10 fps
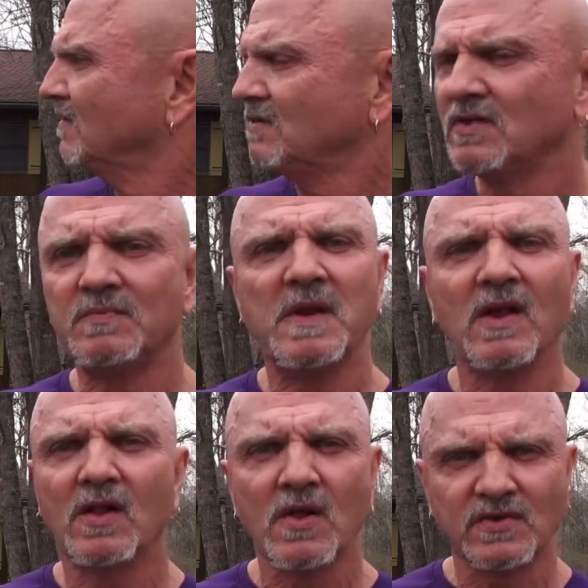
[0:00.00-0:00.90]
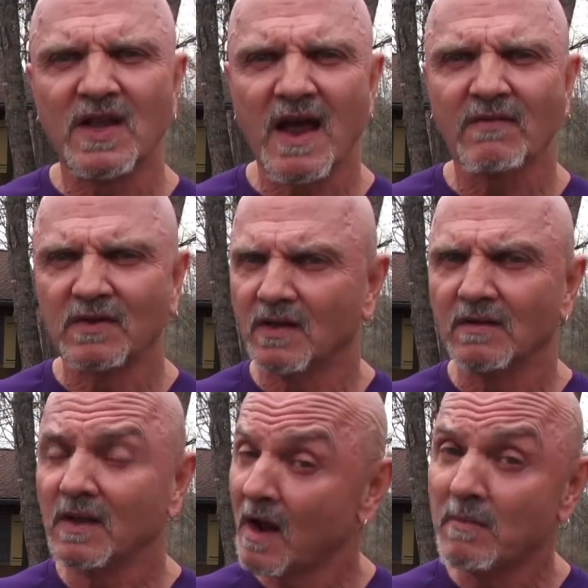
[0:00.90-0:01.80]
just being close to everything.
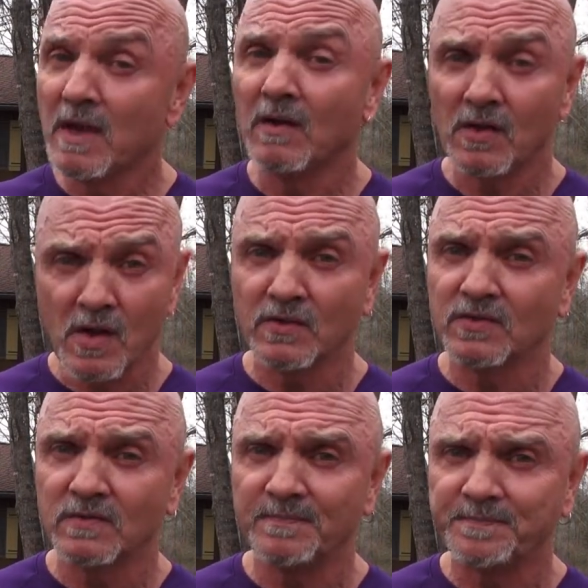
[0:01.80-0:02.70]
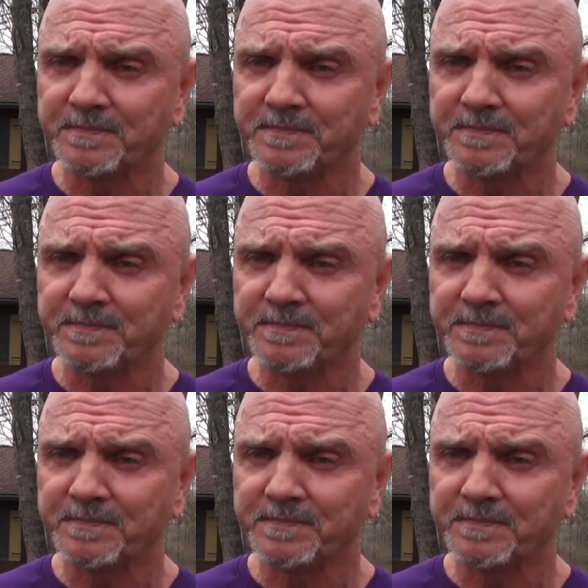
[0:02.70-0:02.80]
And I mean close.